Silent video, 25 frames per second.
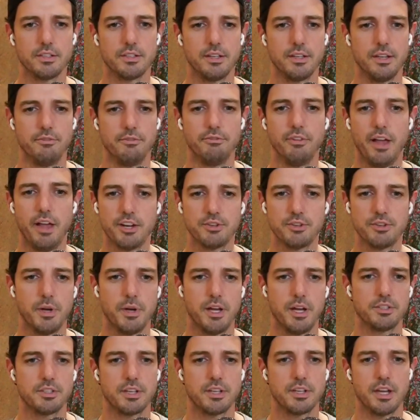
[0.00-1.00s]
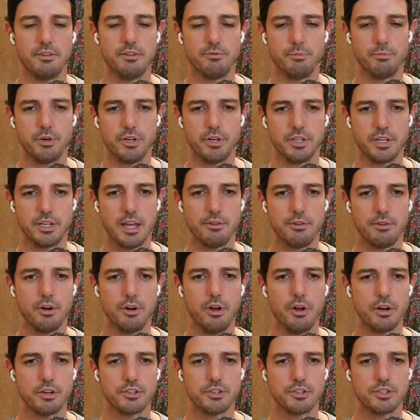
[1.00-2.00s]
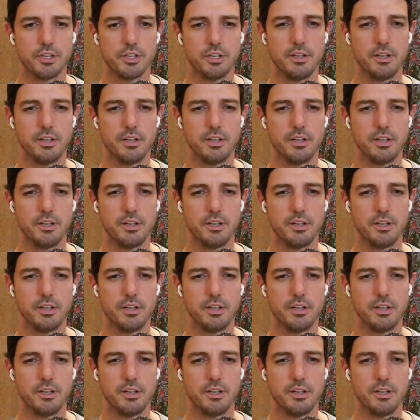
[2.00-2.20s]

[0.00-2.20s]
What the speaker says: And Flashbots kind of put it together an auction